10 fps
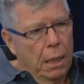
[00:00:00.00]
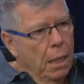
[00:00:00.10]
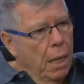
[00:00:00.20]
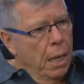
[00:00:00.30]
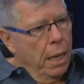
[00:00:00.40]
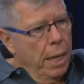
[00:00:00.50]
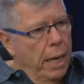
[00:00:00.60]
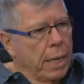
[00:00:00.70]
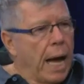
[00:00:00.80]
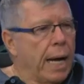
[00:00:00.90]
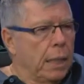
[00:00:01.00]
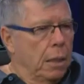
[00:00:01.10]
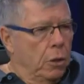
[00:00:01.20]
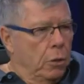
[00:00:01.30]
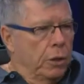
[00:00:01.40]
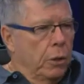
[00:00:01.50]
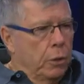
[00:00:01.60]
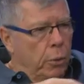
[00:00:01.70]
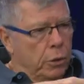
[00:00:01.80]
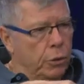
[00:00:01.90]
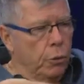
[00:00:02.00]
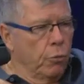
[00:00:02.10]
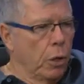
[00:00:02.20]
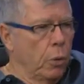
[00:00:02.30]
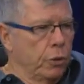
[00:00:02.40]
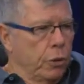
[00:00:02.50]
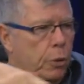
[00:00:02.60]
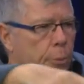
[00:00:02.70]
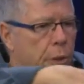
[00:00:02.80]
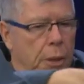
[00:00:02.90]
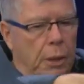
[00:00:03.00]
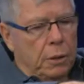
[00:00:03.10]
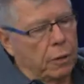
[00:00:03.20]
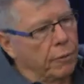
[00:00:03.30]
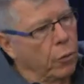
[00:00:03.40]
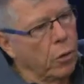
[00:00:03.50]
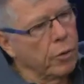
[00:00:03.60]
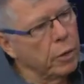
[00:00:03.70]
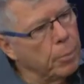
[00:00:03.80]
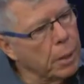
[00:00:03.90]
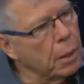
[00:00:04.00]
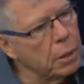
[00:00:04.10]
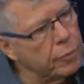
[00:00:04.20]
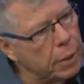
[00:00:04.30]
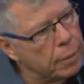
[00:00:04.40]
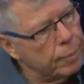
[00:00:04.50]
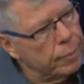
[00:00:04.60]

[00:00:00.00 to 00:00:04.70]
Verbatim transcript: Yep, yep. And so I, you do it in two rolls, and you put the savor in the middle of it.